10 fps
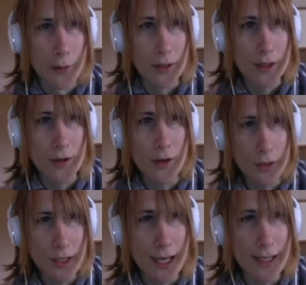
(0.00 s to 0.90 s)
But to
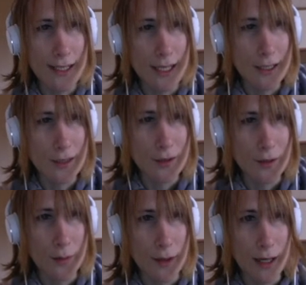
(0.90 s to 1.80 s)
conjugate it into
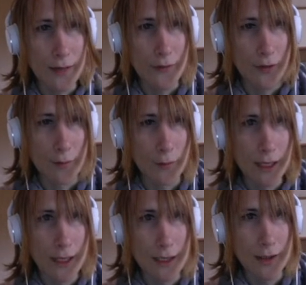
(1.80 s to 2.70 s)
polite form, we
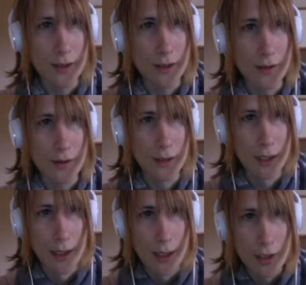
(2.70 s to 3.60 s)
need to
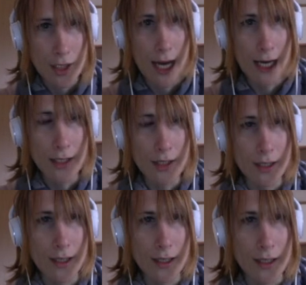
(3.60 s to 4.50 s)
change
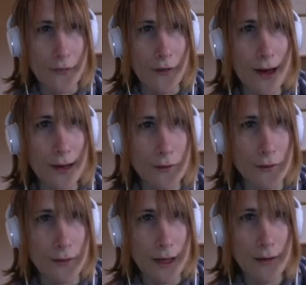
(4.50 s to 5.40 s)
the
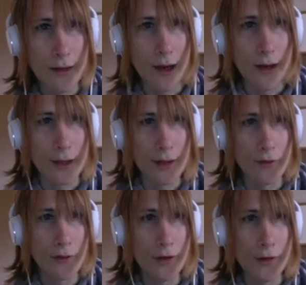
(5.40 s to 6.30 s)
final hiragana, the
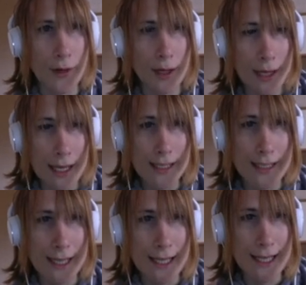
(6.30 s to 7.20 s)
ru,
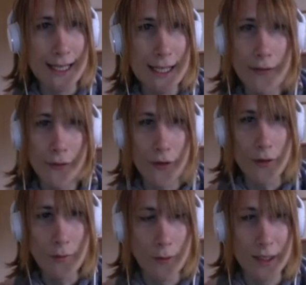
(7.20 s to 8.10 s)
into the e
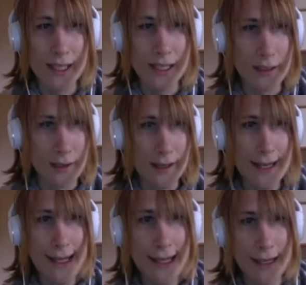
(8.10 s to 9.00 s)
form, which is
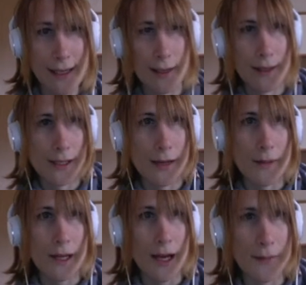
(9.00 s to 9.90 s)
ri. So it
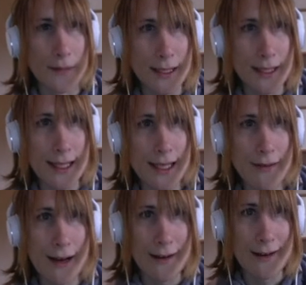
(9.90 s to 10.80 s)
becomes
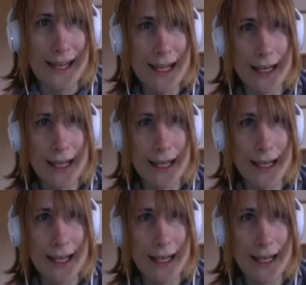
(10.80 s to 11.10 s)
kireri.